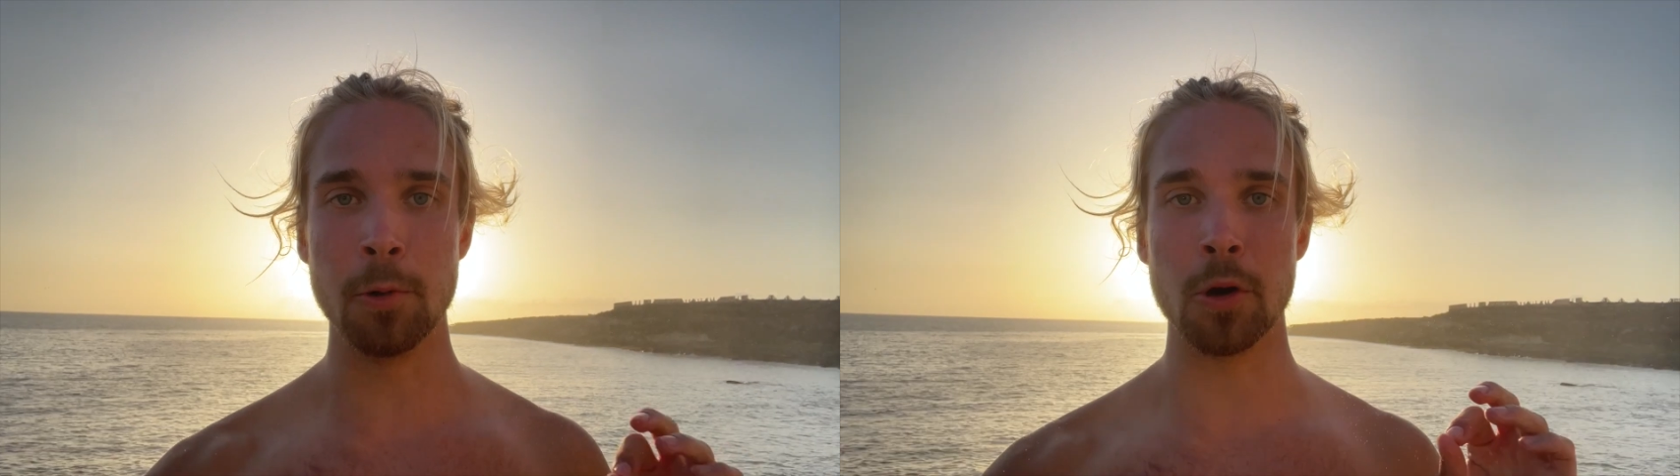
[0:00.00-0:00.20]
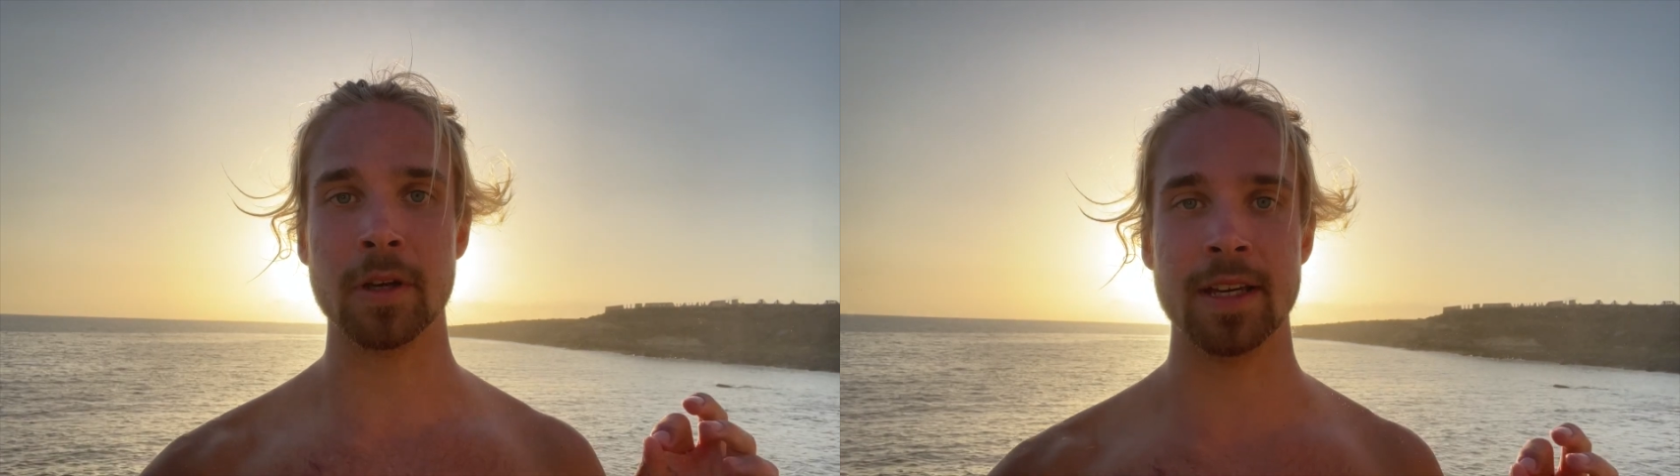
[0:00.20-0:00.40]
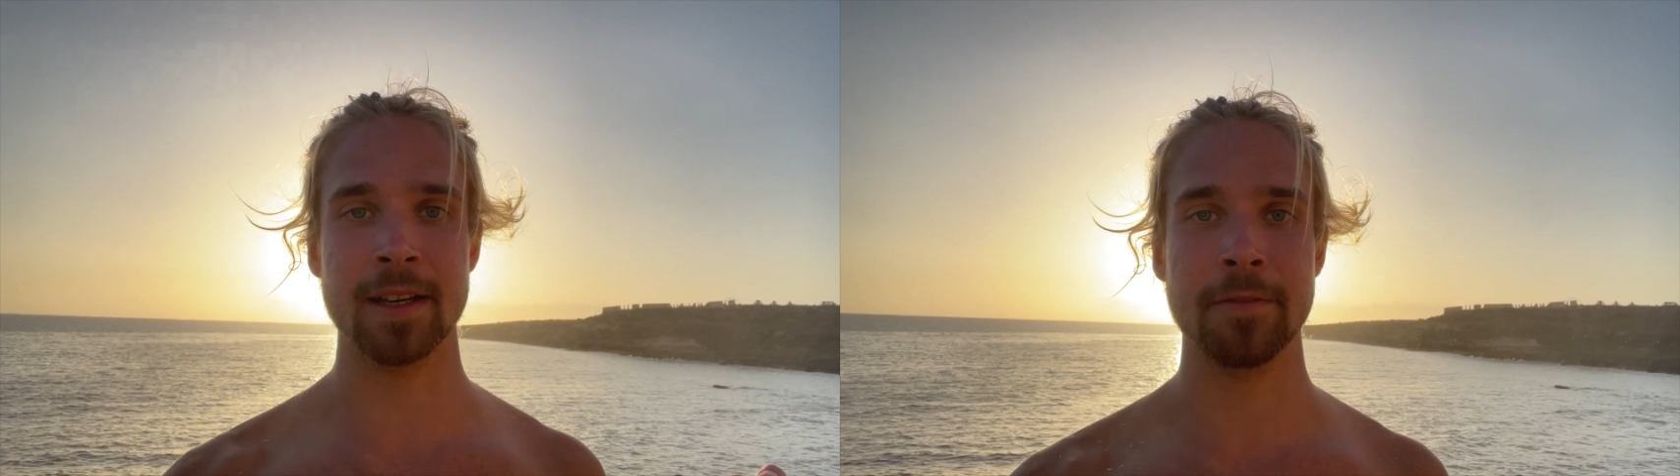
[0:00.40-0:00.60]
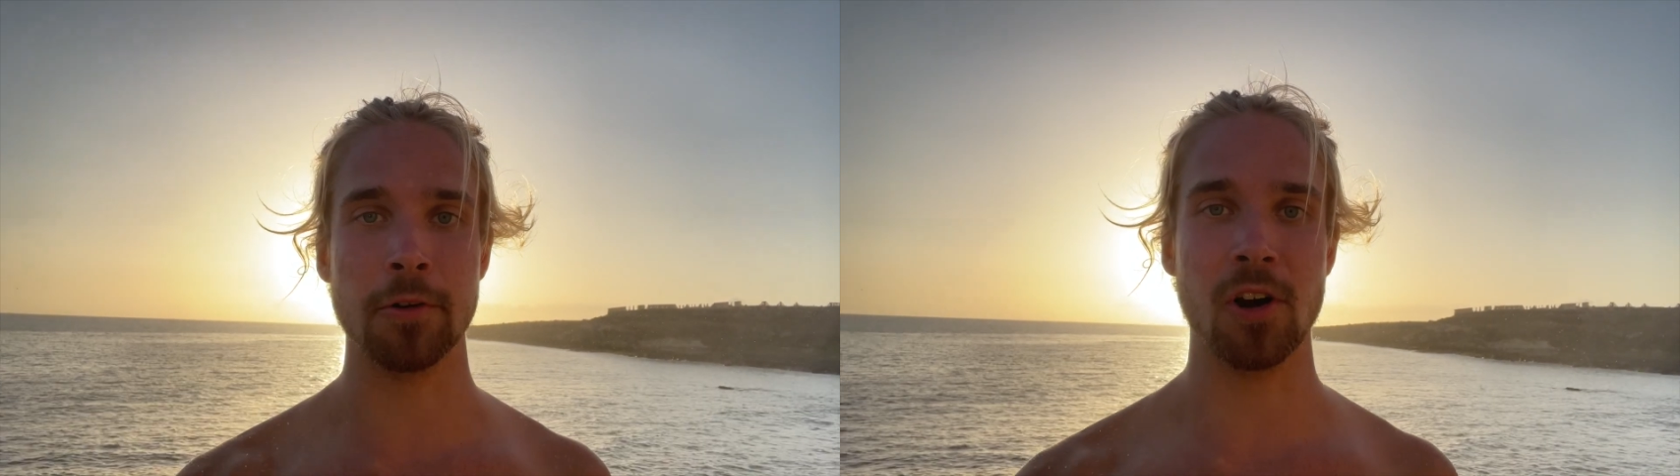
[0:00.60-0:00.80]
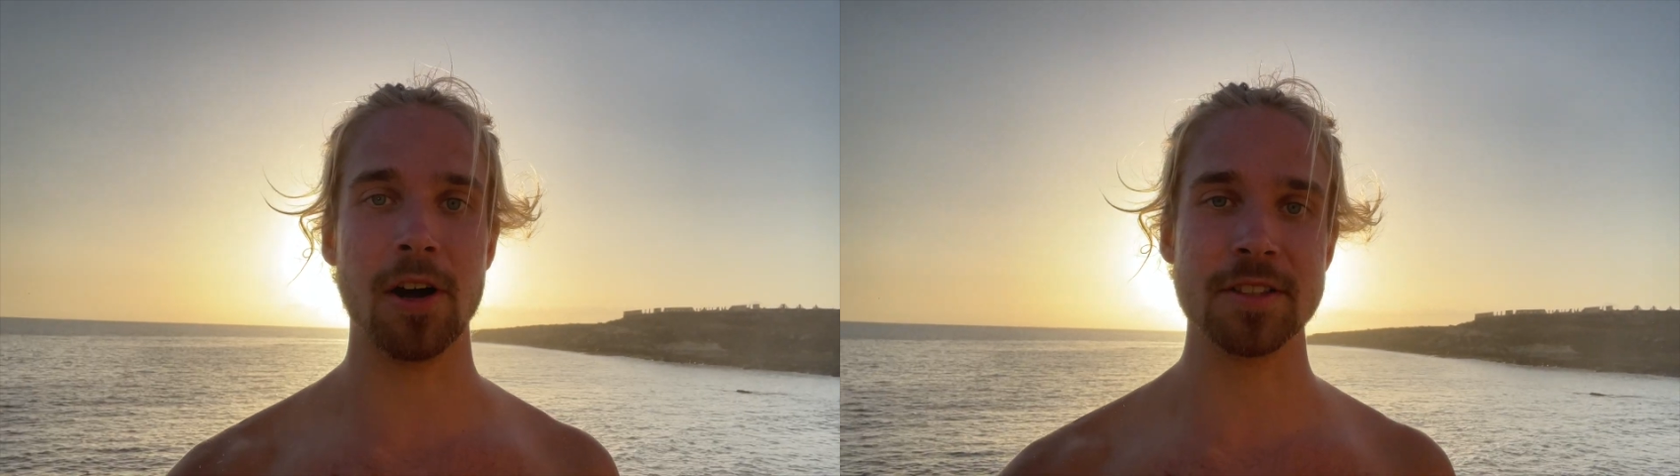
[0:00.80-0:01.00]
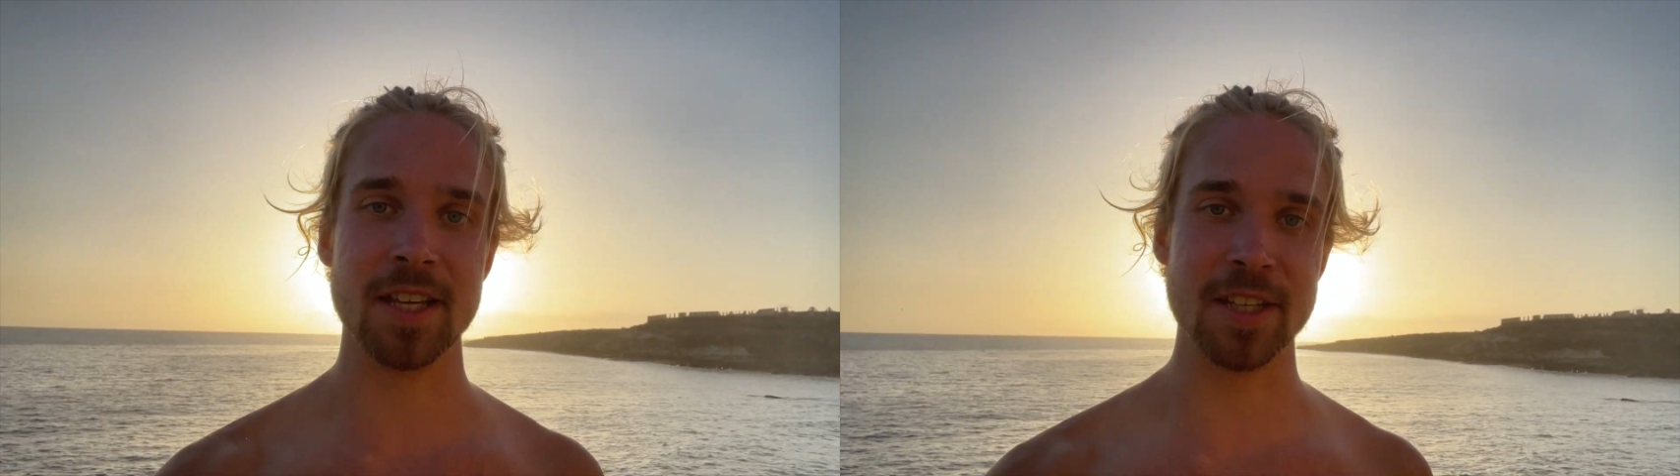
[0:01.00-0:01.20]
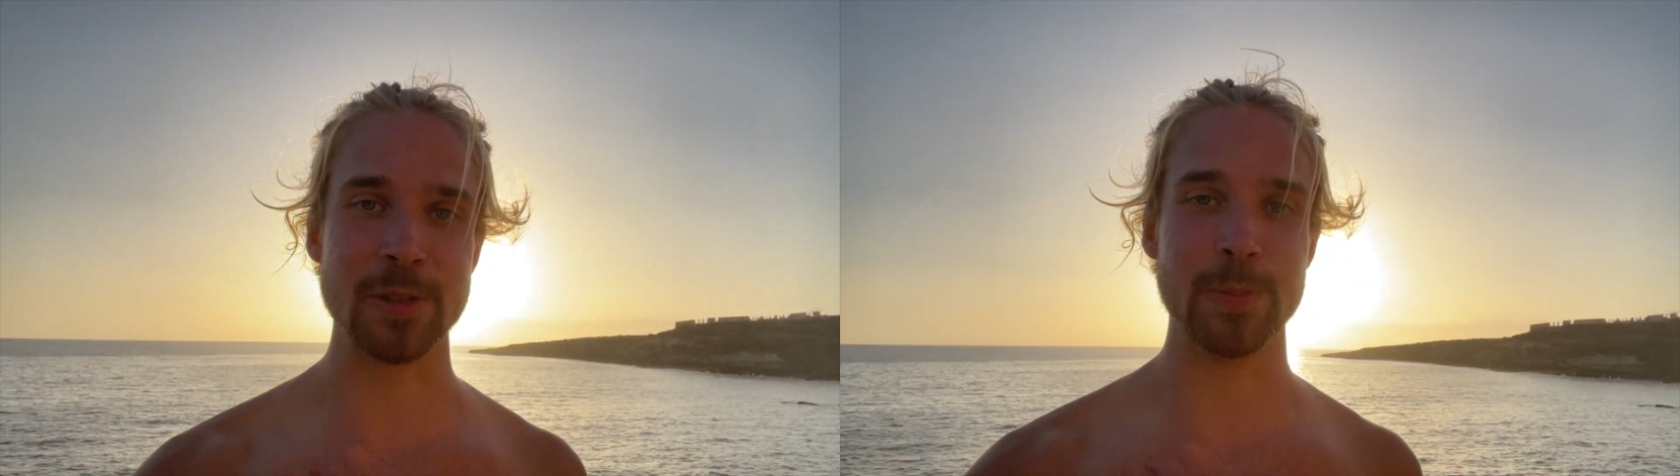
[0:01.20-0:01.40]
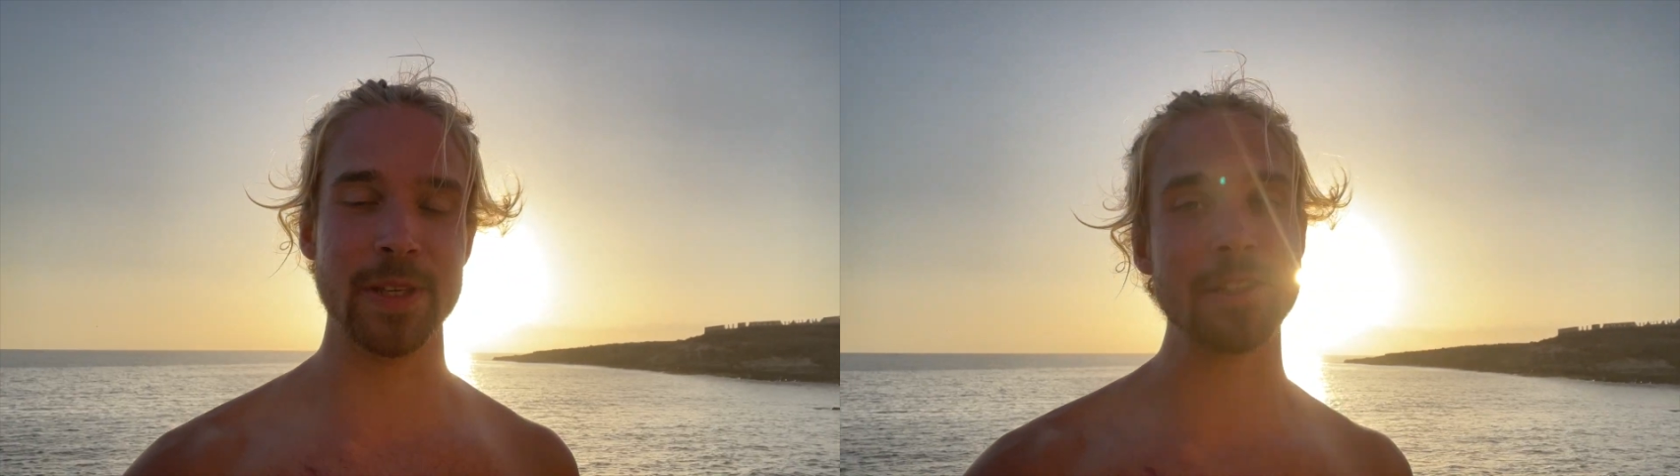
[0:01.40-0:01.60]
working for us
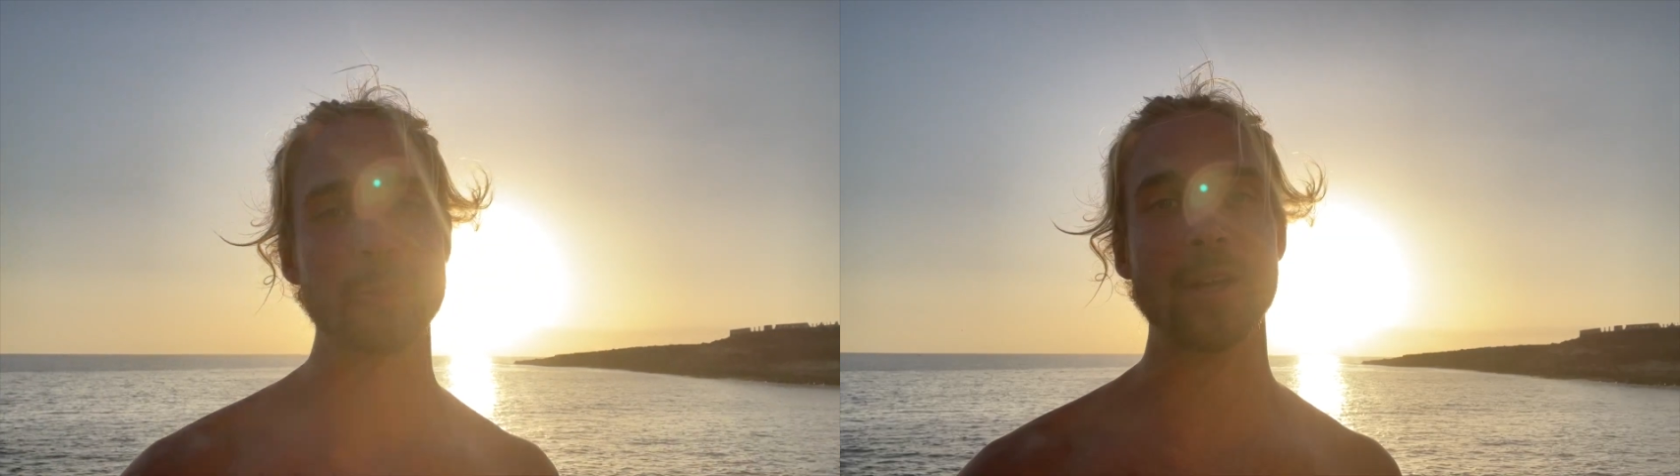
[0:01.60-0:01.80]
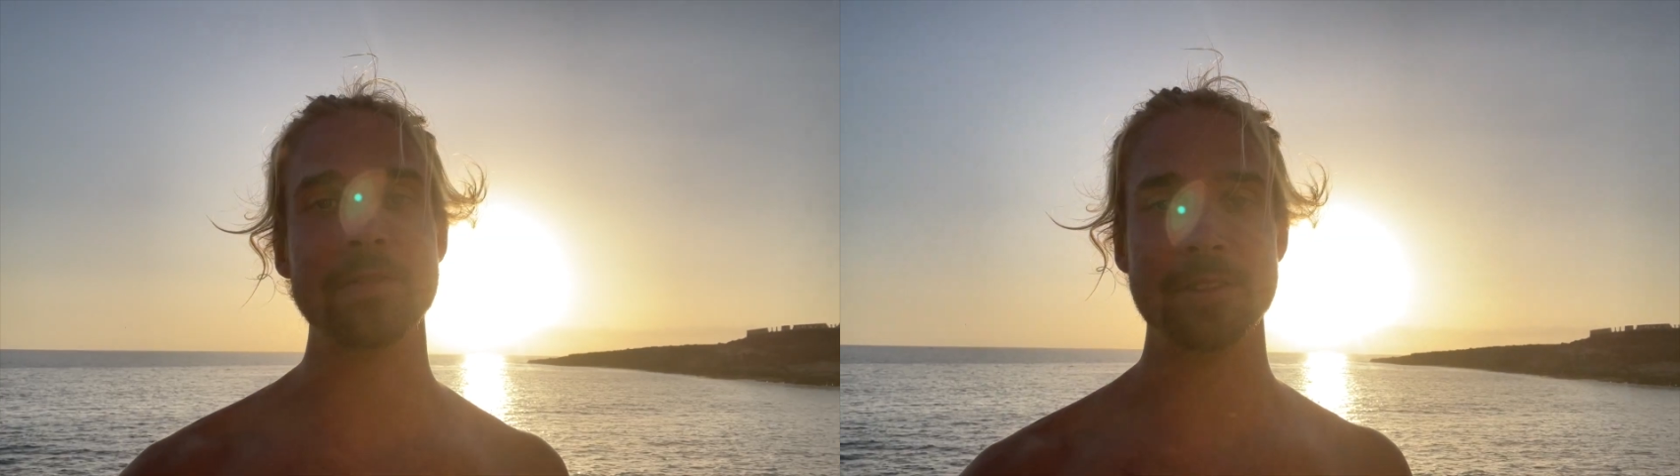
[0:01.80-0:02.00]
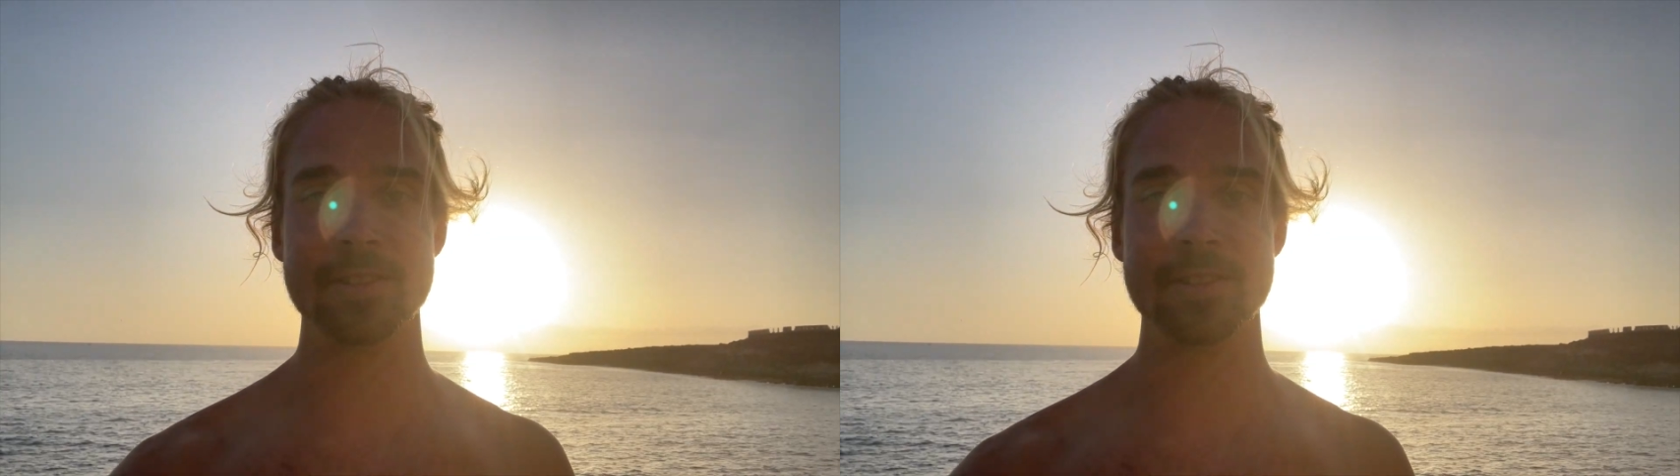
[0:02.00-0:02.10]
has been driving